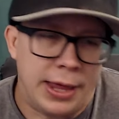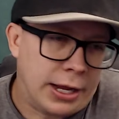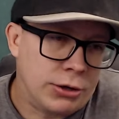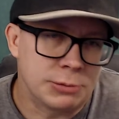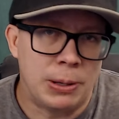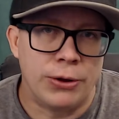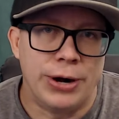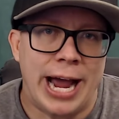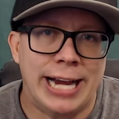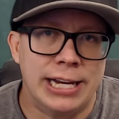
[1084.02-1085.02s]
when they can go spend their
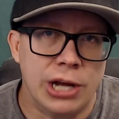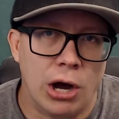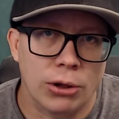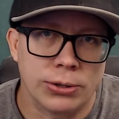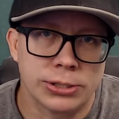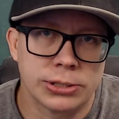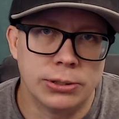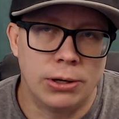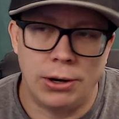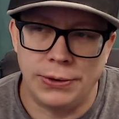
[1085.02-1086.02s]
$90
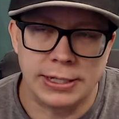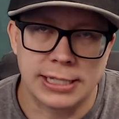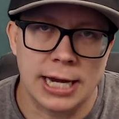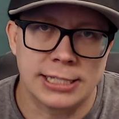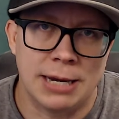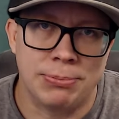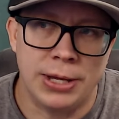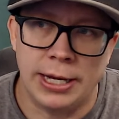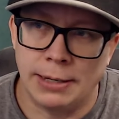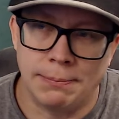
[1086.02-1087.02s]
on the exact same
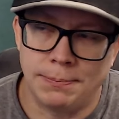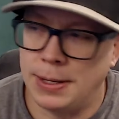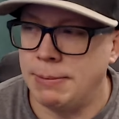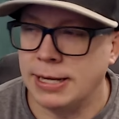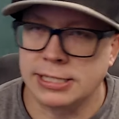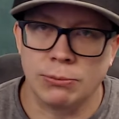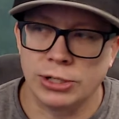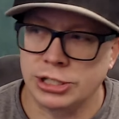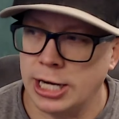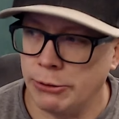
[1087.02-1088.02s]
thing and make some
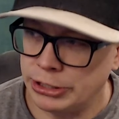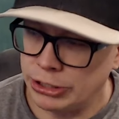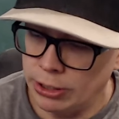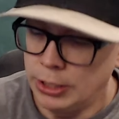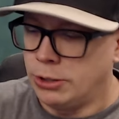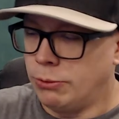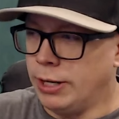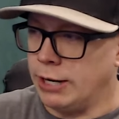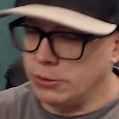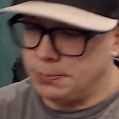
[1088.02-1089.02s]
rich guy richer?
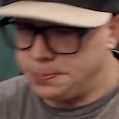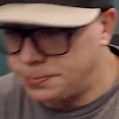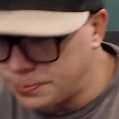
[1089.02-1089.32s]
Whatever.